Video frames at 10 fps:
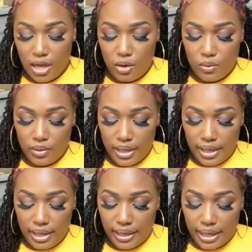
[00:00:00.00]
So
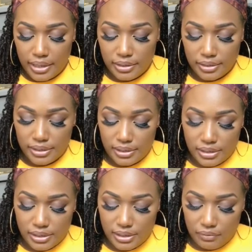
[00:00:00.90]
it got like a little
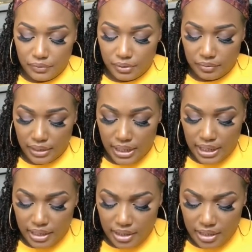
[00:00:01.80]
sifter
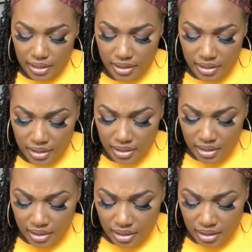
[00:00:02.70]
thing.
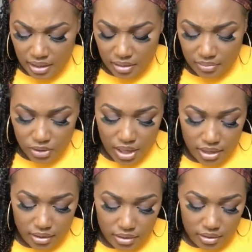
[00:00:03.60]
I'm gonna
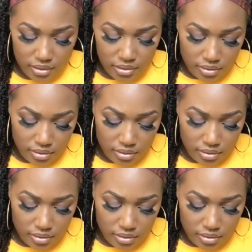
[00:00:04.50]
try to,